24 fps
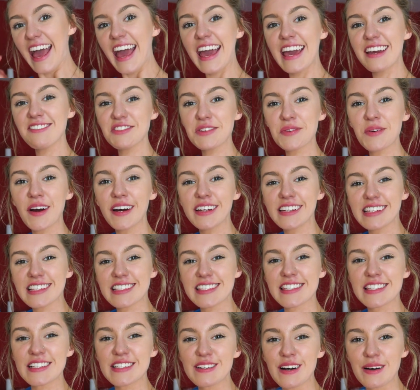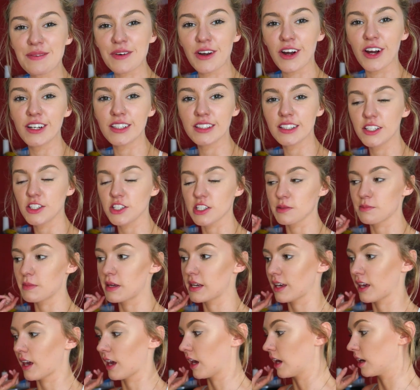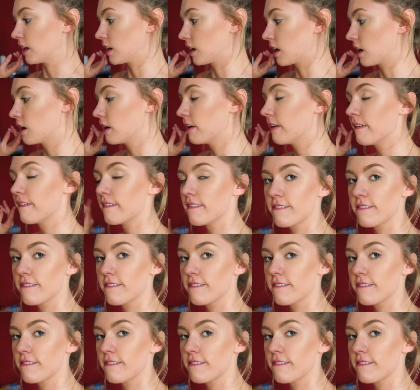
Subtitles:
Hey everyone, so I'm currently just making